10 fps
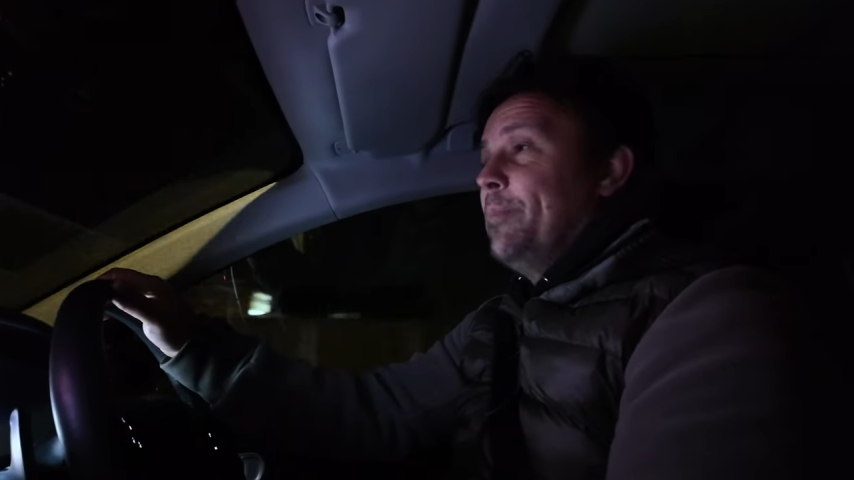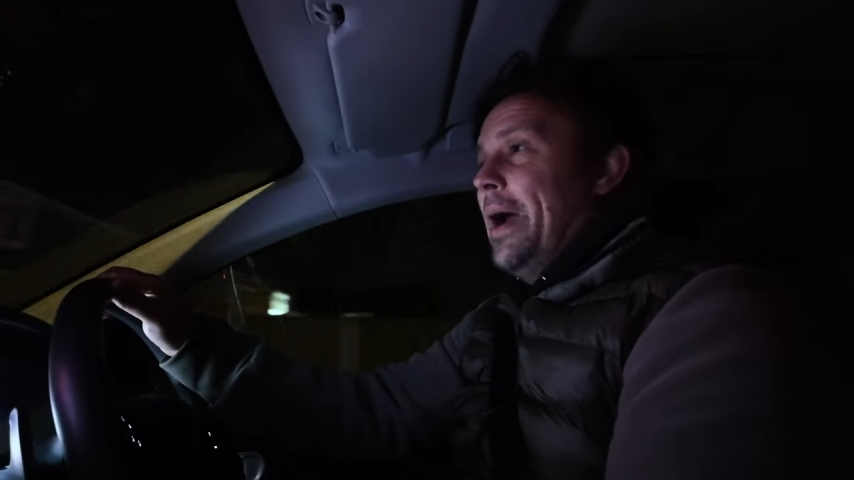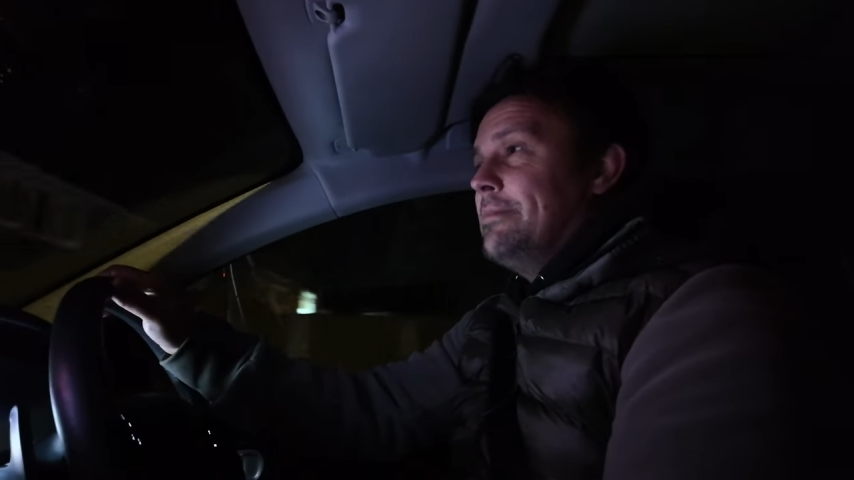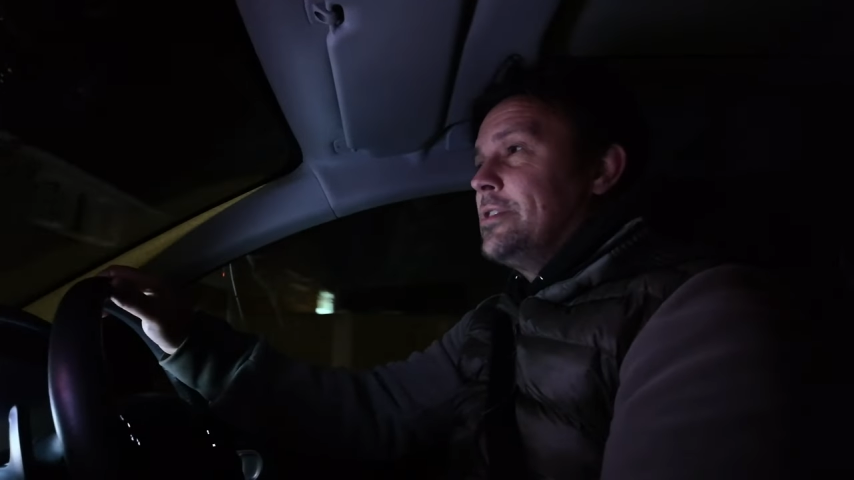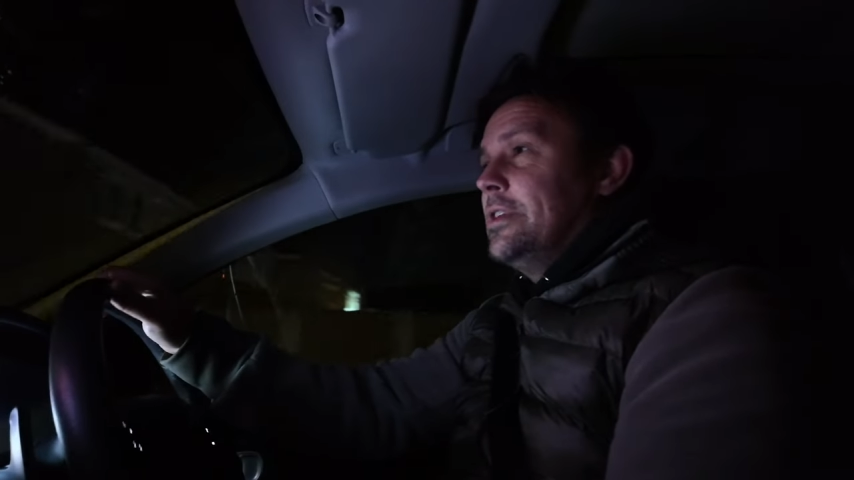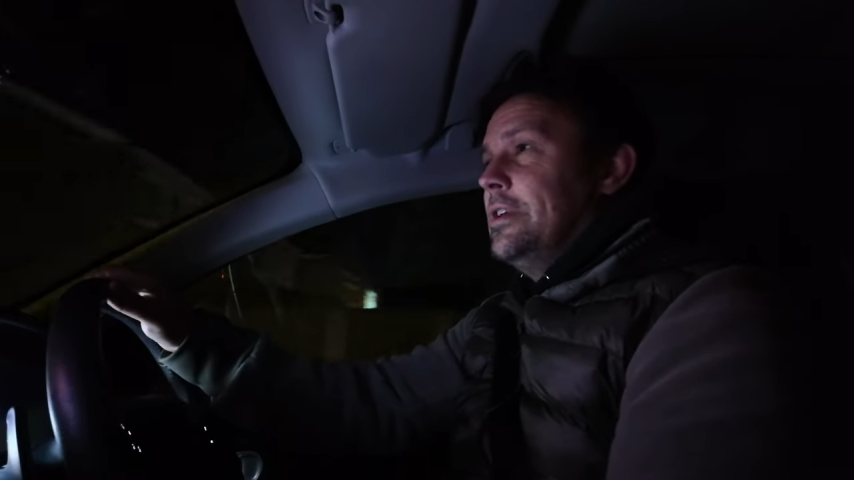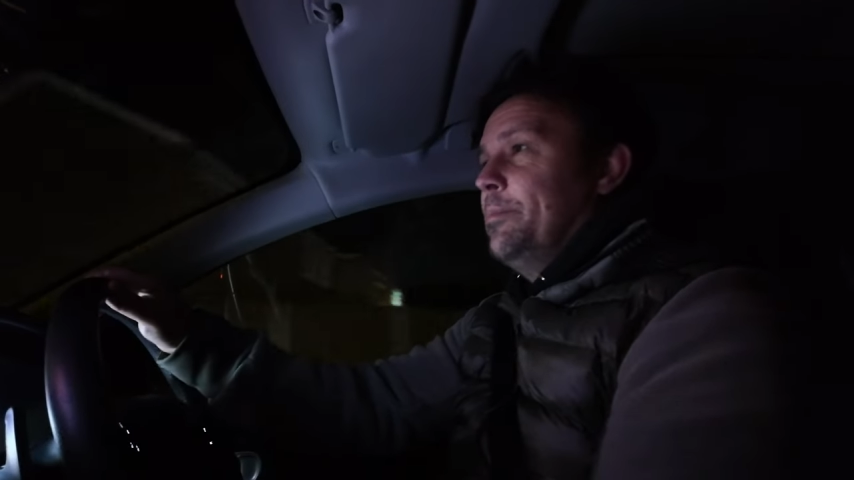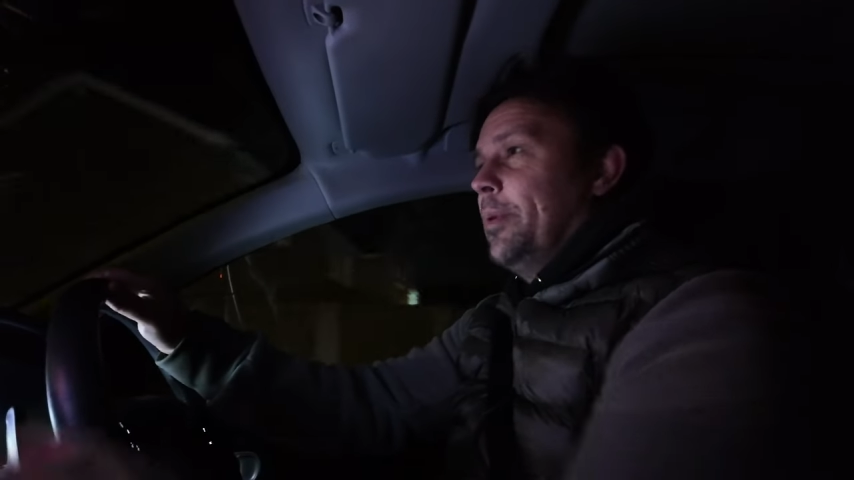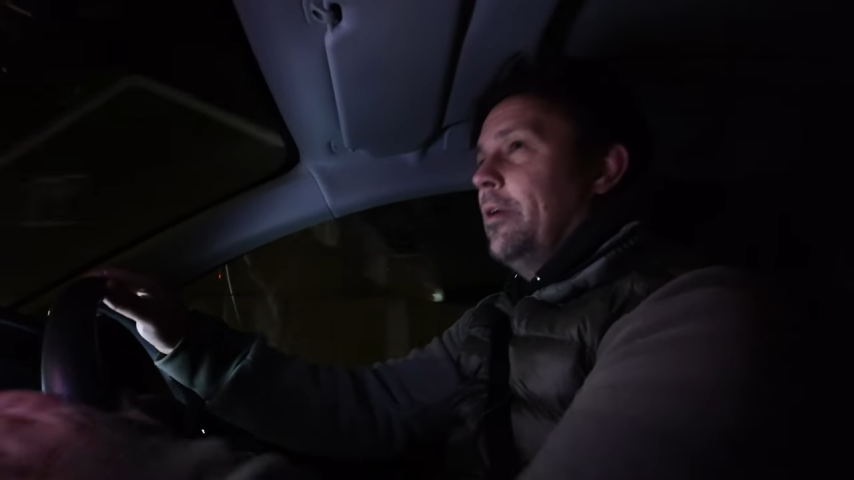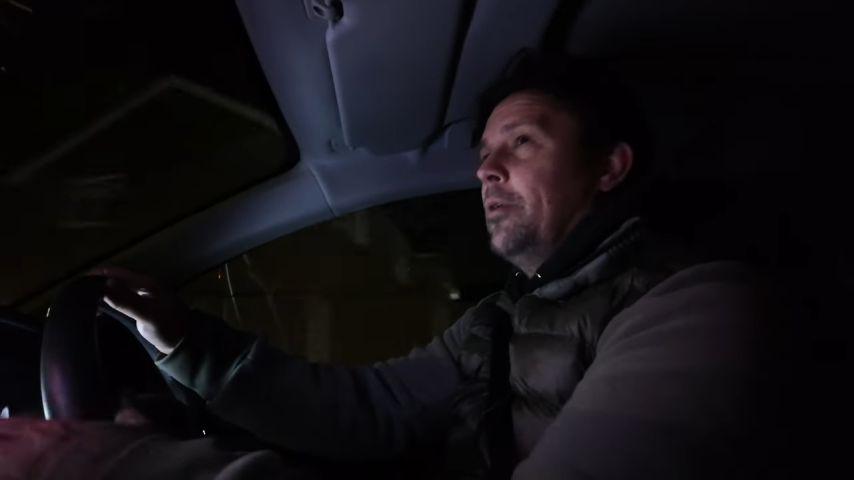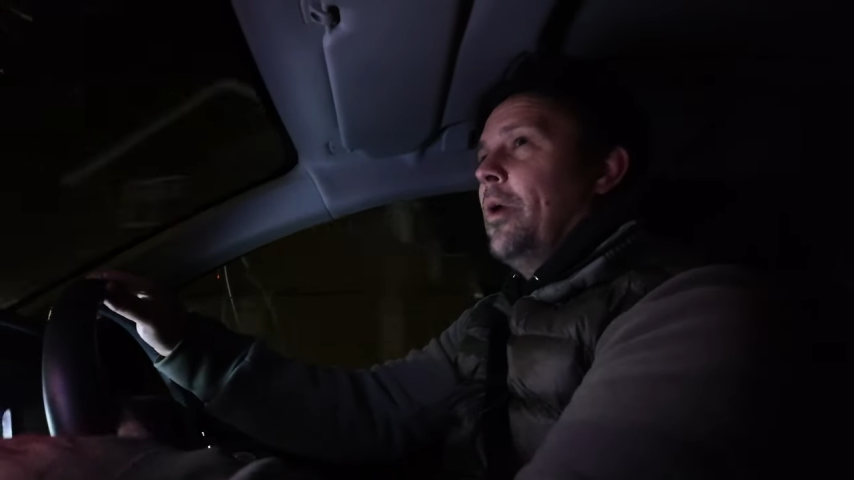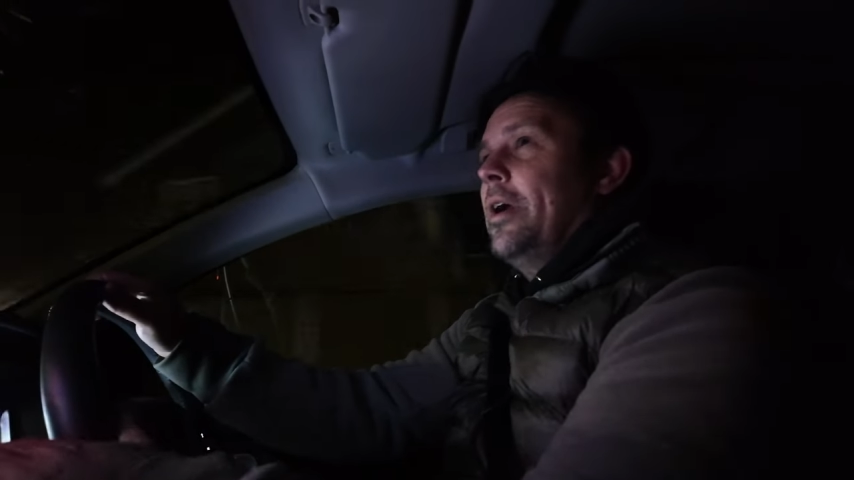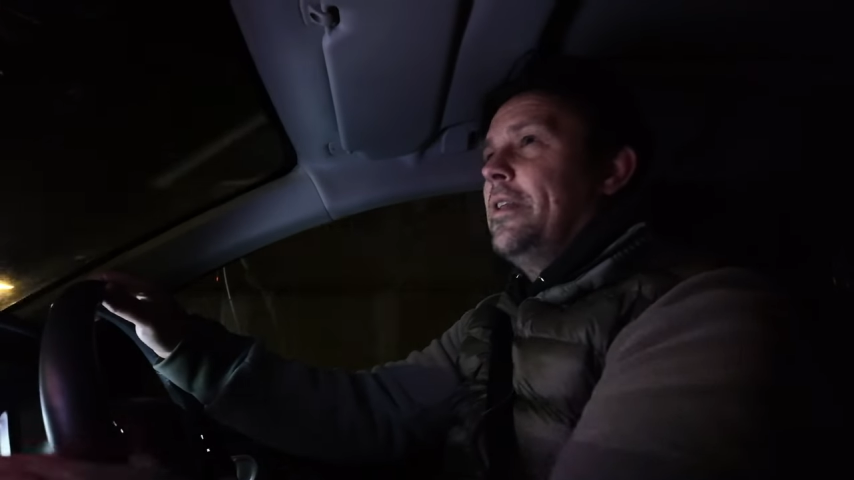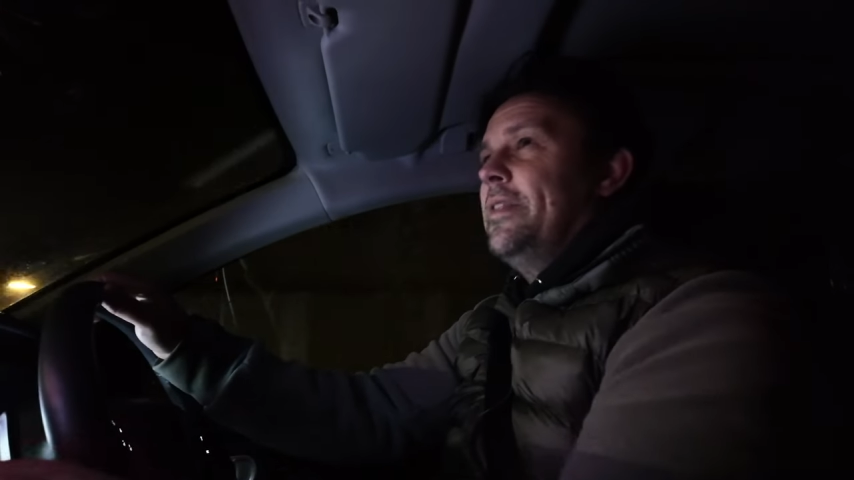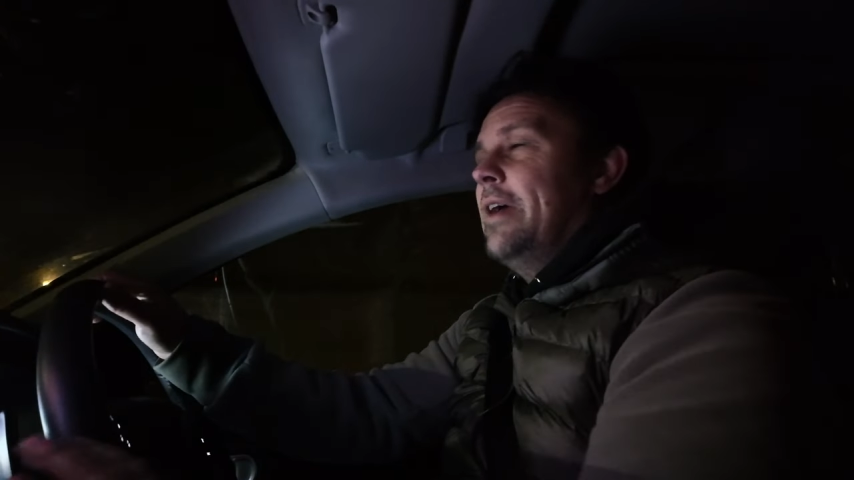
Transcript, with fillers: absolutely blown away.